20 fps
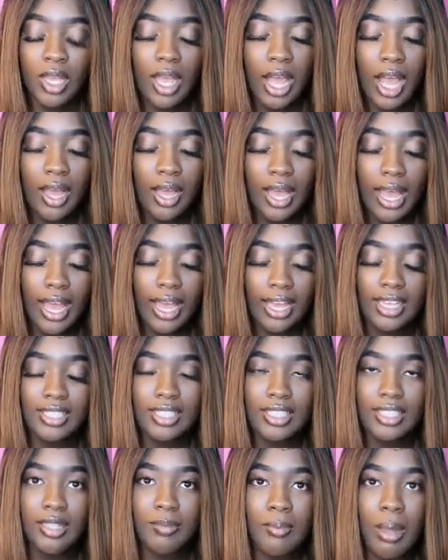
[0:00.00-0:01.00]
I
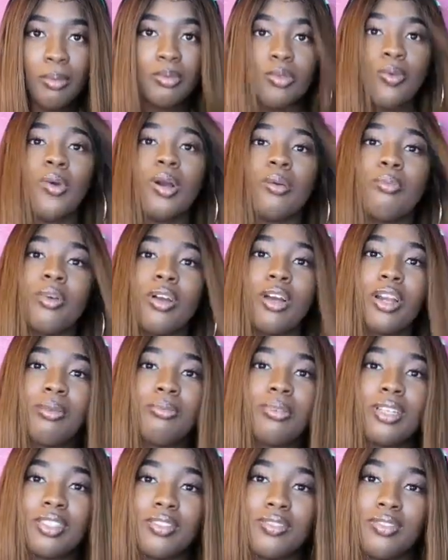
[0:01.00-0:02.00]
asked him, I'm the one brought
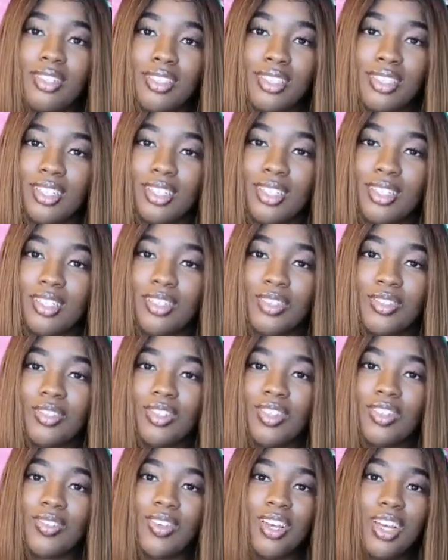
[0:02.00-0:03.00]
up let's FaceTime, because
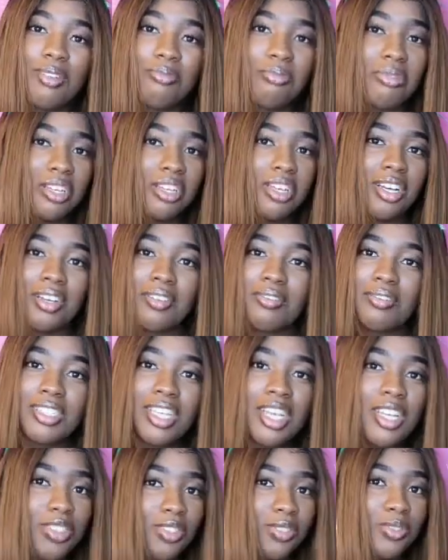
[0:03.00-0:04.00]
you know you gotta make
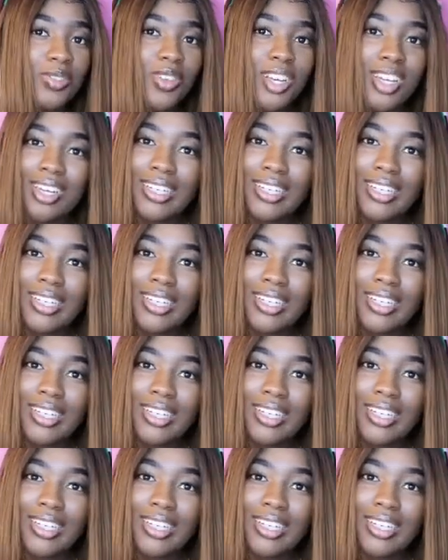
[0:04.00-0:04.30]
conversation.